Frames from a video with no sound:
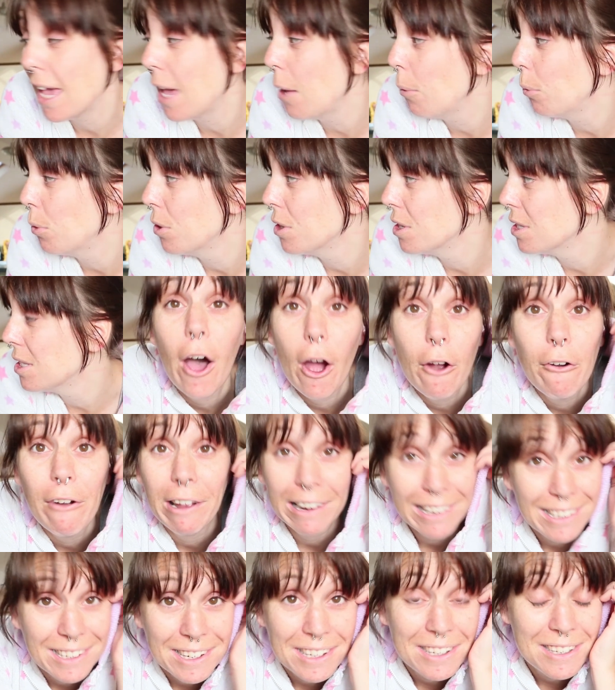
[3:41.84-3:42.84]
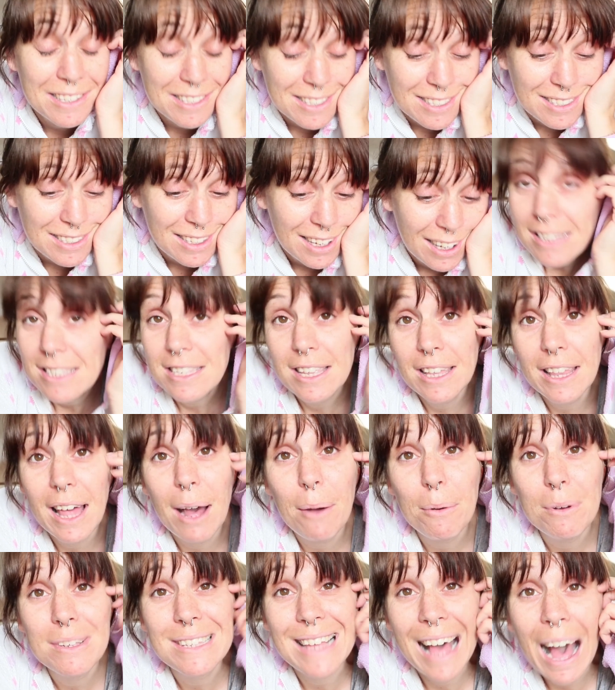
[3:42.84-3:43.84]
It was horrendous. So
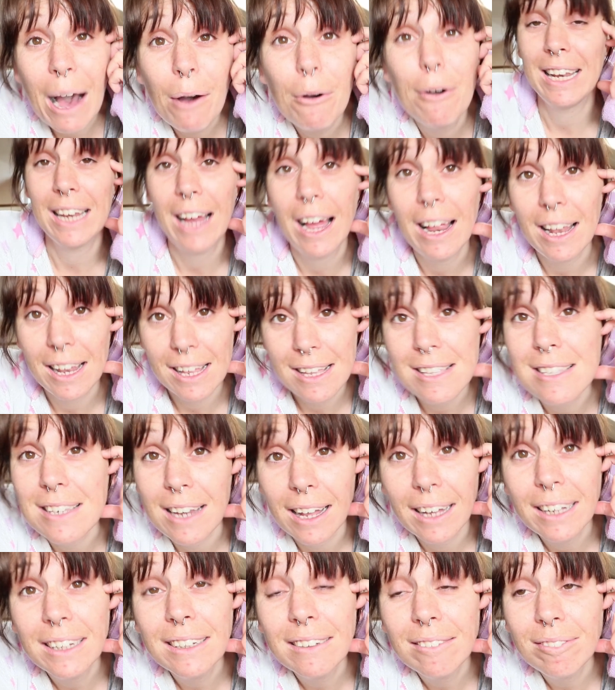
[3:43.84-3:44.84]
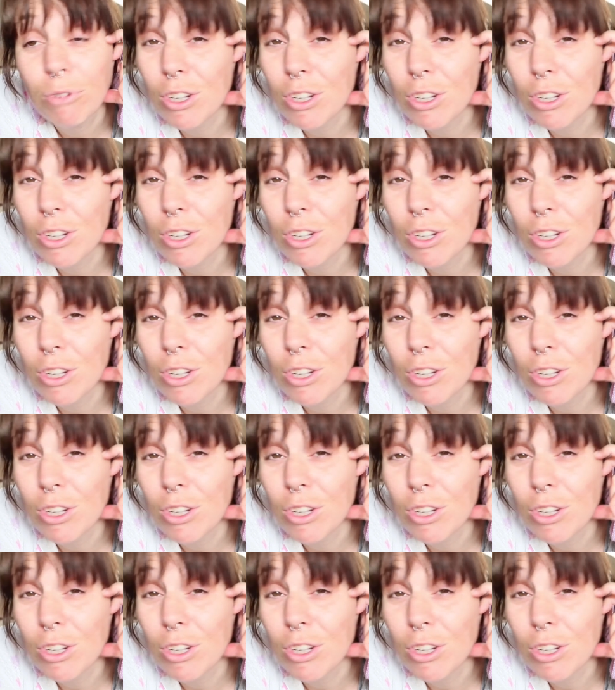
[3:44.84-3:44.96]
that was our night last night.